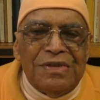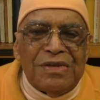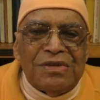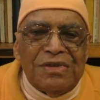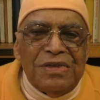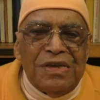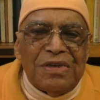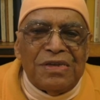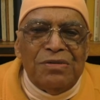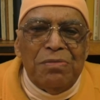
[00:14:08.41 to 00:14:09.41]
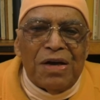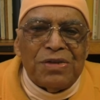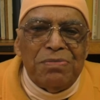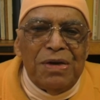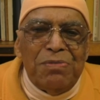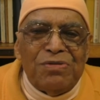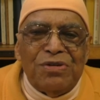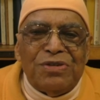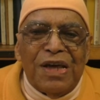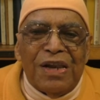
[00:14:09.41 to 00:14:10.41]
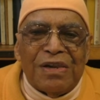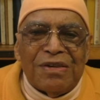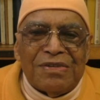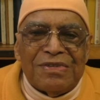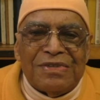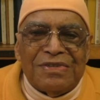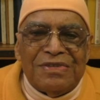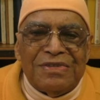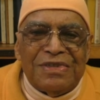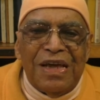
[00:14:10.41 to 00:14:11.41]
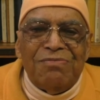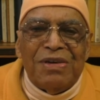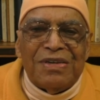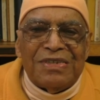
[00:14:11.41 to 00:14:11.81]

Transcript: So the judge, you must be able to tell me.